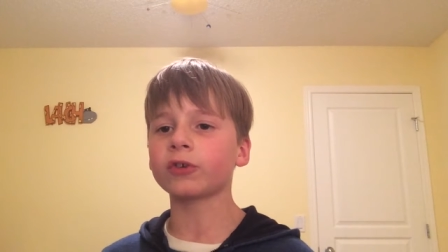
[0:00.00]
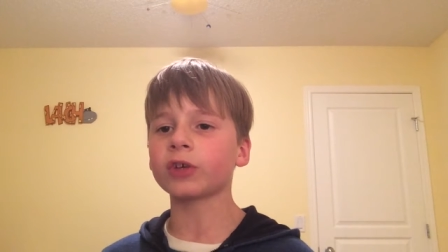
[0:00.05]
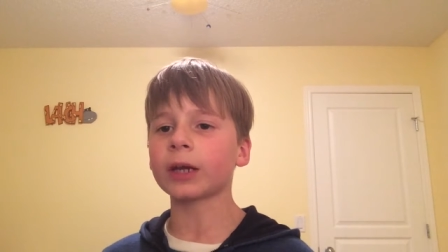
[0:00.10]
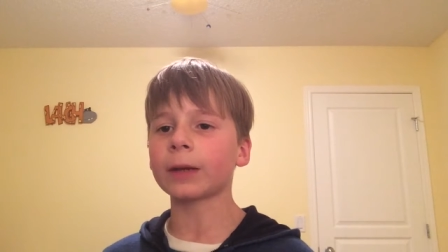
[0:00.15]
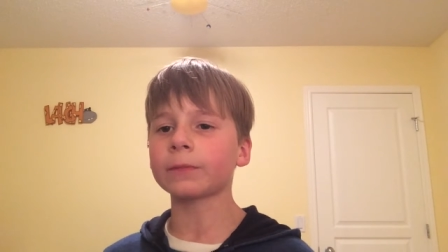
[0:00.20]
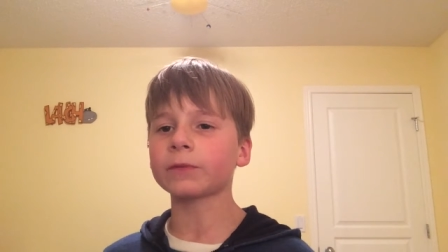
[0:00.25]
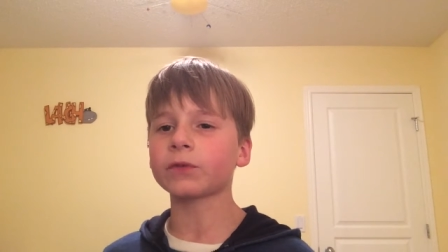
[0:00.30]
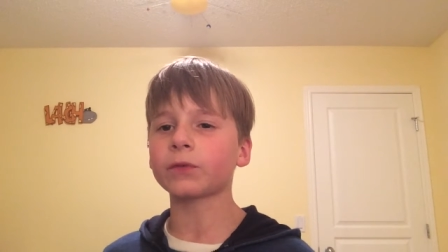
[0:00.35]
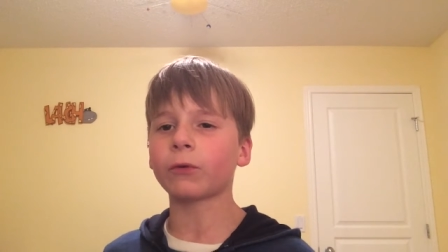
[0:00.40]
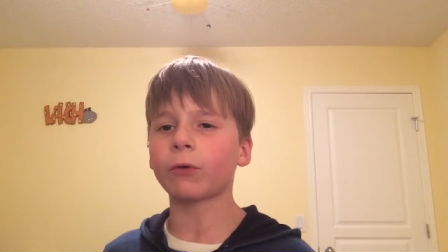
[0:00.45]

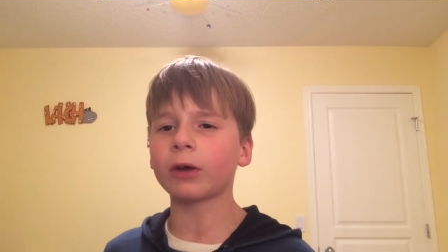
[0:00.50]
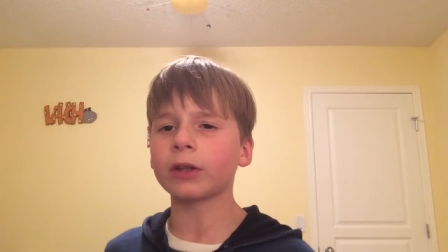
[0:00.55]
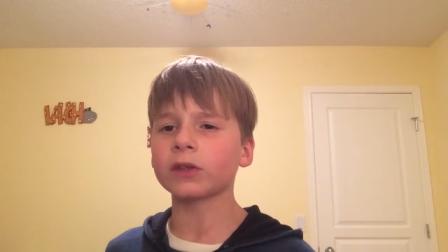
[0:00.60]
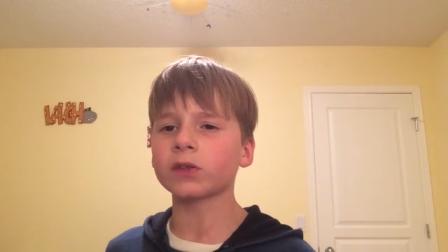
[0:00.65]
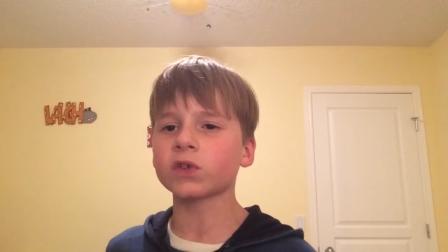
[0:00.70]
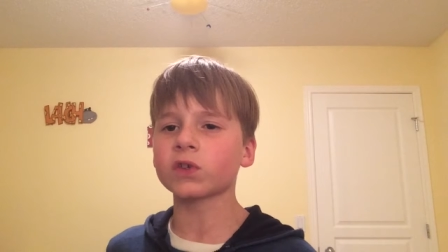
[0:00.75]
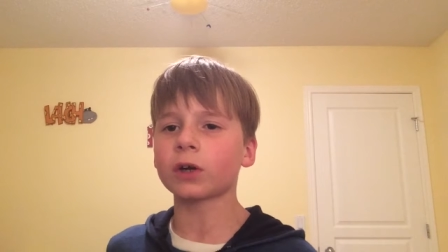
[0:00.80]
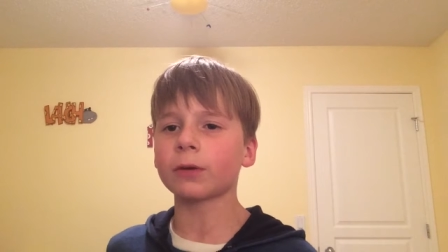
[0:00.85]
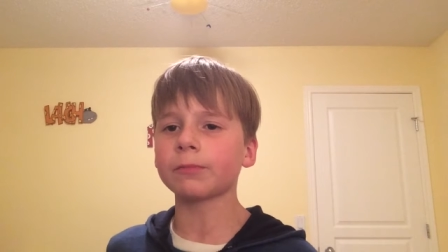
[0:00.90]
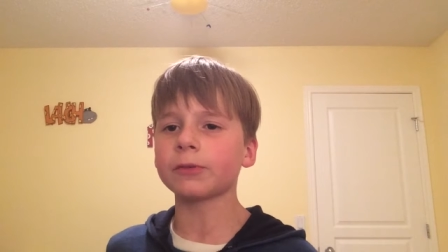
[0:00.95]
times 4 in
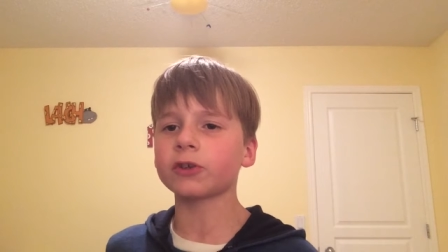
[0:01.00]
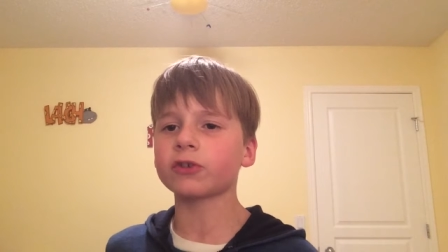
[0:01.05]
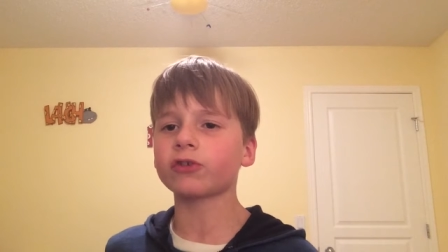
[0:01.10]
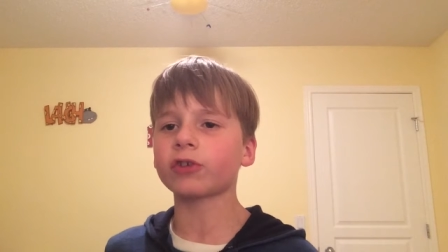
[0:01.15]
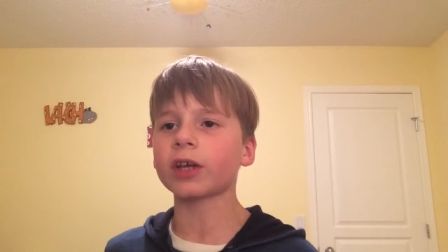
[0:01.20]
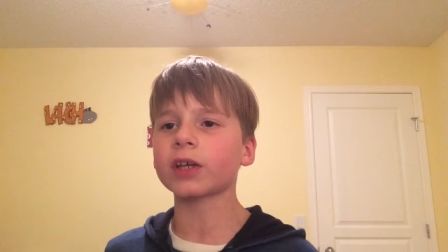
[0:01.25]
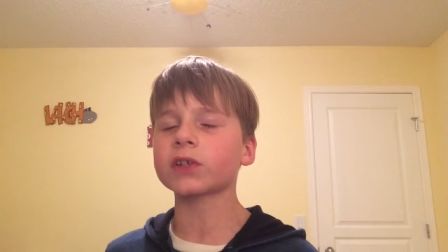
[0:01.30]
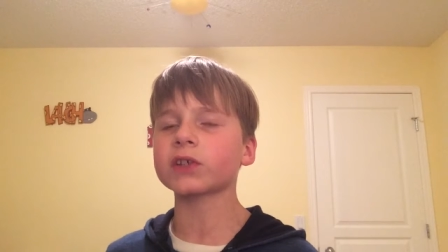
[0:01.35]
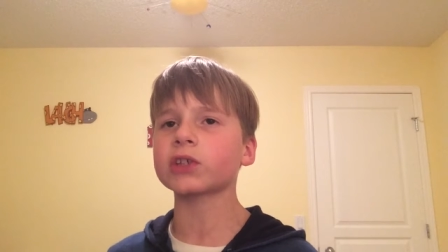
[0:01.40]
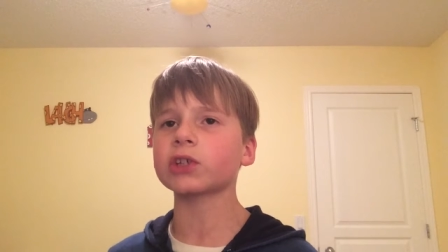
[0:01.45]
the Zombie
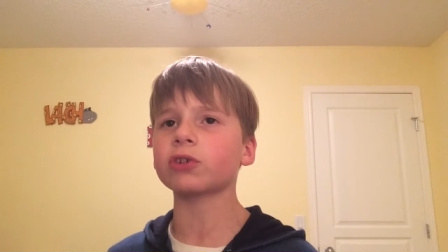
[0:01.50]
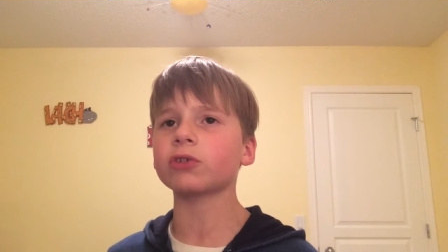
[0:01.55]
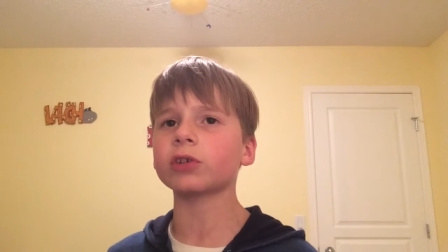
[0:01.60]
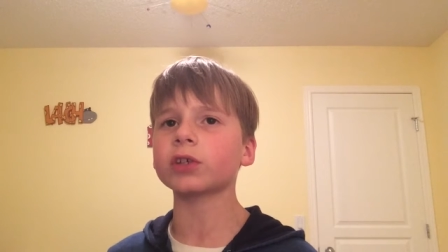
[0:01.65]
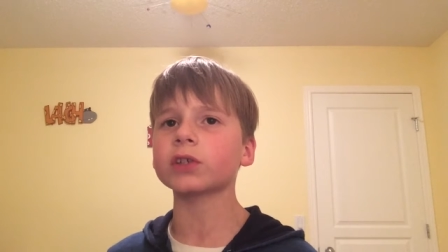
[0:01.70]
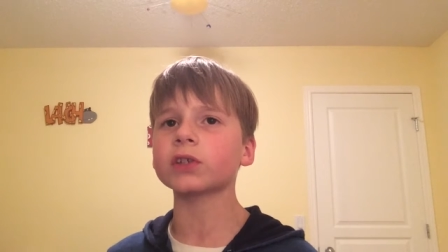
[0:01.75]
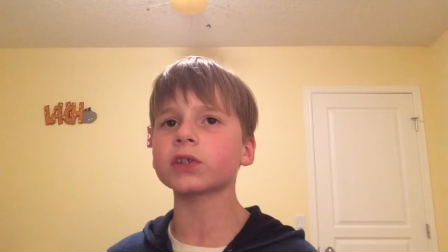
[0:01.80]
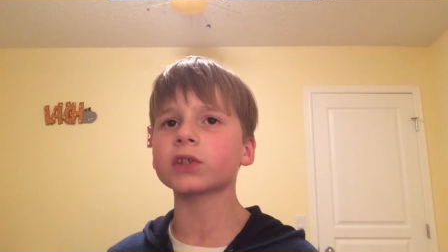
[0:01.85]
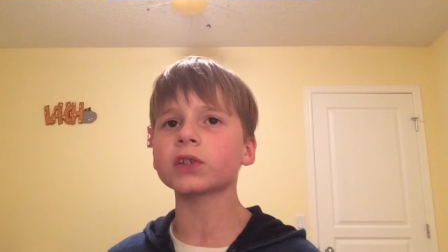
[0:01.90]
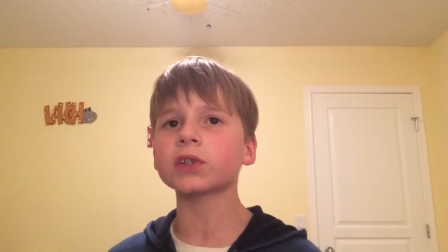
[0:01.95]
Strike
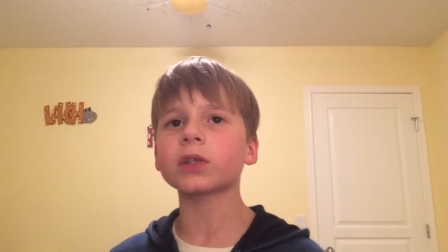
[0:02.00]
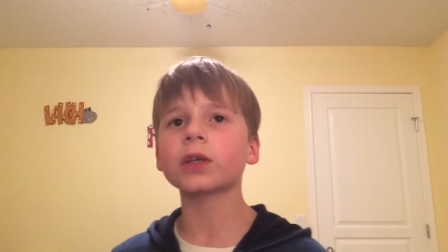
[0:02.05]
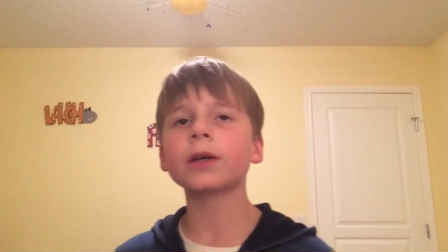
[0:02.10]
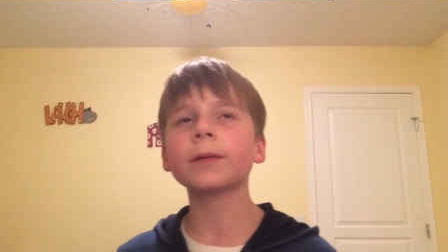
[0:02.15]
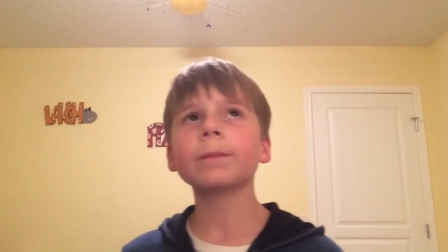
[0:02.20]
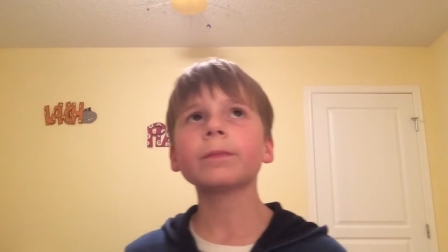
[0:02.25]
series.